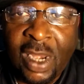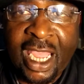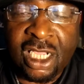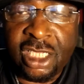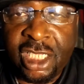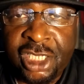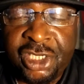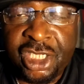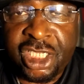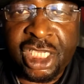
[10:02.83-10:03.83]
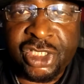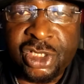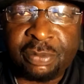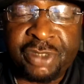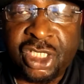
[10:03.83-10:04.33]
cracker in the
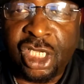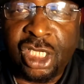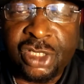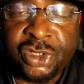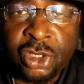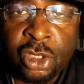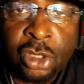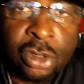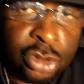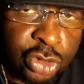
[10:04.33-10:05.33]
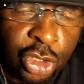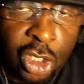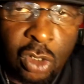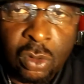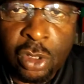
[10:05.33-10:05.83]
kitchen because, you
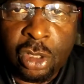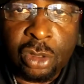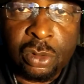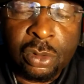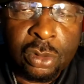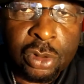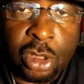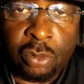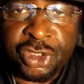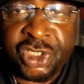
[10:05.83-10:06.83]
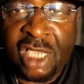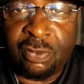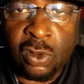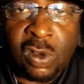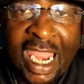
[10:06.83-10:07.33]
know, there was
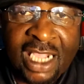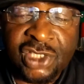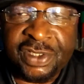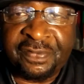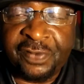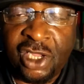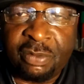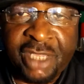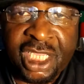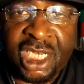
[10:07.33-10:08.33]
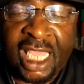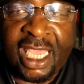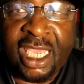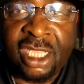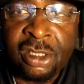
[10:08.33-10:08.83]
several crackers in front of me in
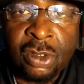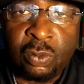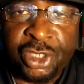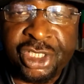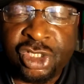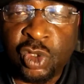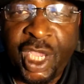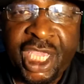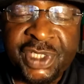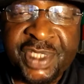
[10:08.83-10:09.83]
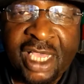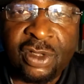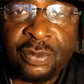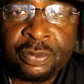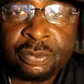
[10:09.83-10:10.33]
line with their trays
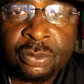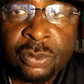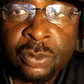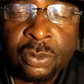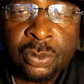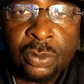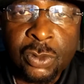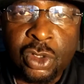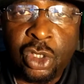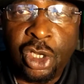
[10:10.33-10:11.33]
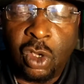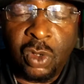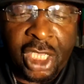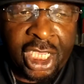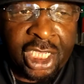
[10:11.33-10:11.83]
out, you
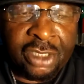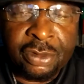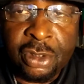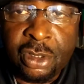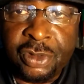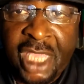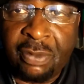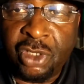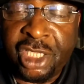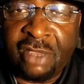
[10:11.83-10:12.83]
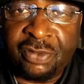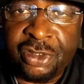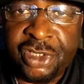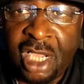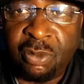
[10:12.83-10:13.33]
know, and they were
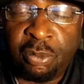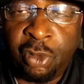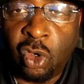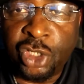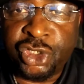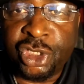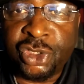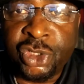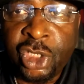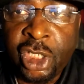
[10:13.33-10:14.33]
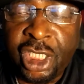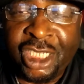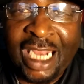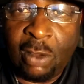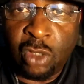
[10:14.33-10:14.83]
given double portions,
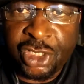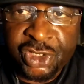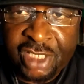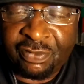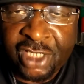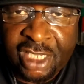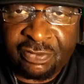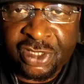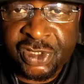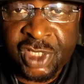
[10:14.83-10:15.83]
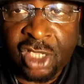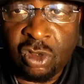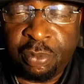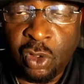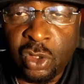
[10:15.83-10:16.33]
and I wasn't even given a
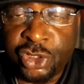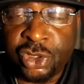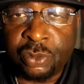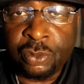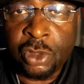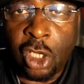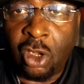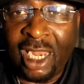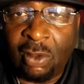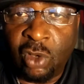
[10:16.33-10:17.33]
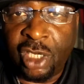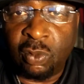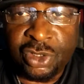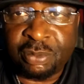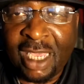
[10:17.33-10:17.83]
single portion. All I
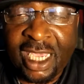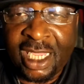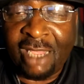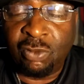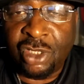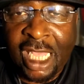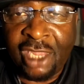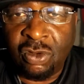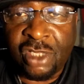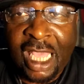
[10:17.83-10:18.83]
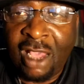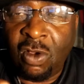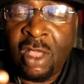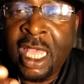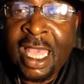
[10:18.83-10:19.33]
wanted was mine.
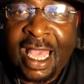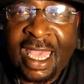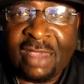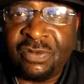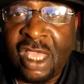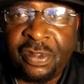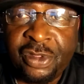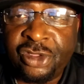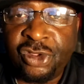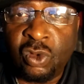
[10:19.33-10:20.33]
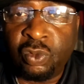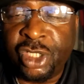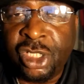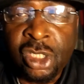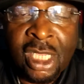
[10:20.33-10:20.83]
I have nothing to do
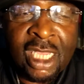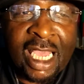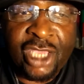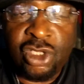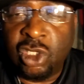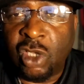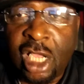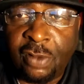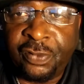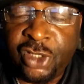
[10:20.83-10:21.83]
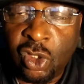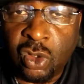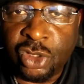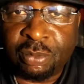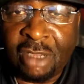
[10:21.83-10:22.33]
with how you look out for
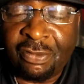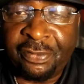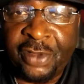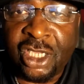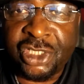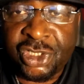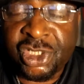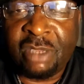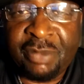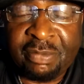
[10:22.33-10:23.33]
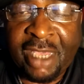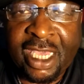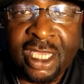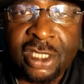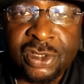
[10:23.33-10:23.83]
yours, motherfucker. Just give me
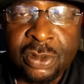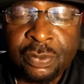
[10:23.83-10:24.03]
mine.